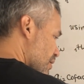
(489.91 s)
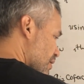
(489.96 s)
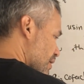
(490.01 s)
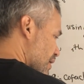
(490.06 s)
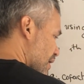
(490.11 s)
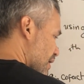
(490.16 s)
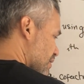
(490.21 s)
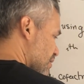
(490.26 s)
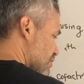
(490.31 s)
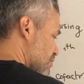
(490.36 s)

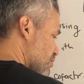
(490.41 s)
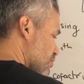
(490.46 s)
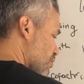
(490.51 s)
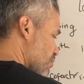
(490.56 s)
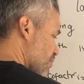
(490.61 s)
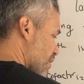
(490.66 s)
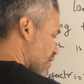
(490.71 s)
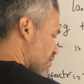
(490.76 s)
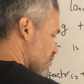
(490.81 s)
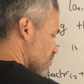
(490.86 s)

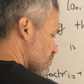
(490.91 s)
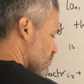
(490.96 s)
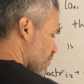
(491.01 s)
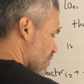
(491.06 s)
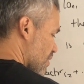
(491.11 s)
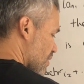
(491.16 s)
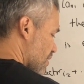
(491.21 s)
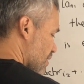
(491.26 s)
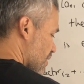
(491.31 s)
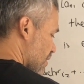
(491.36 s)
-2 minus
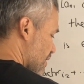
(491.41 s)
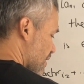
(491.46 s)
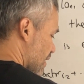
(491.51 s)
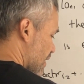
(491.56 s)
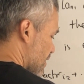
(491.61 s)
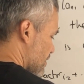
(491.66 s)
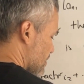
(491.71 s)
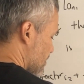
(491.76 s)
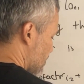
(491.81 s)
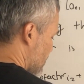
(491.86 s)
1,
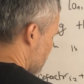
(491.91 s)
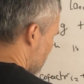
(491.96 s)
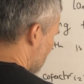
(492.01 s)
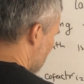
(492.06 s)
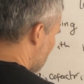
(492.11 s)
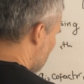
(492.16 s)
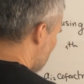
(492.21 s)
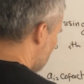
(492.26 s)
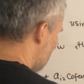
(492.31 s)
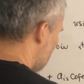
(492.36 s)

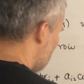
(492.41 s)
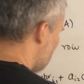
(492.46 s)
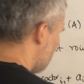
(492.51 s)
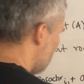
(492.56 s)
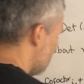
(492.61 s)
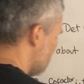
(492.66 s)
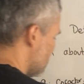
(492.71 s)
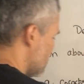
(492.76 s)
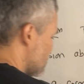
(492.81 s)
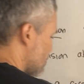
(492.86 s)
-3.
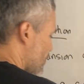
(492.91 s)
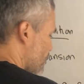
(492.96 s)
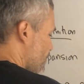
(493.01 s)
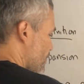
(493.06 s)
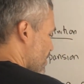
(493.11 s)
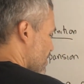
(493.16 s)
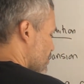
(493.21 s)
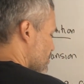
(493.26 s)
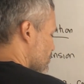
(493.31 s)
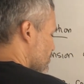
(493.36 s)
Then this
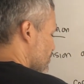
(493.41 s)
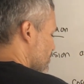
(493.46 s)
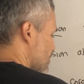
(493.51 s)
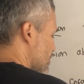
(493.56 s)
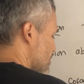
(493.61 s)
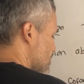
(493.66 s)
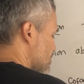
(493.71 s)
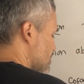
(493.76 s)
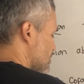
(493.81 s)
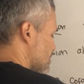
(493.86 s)
cofactor
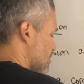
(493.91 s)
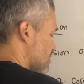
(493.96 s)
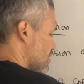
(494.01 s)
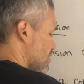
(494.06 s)
is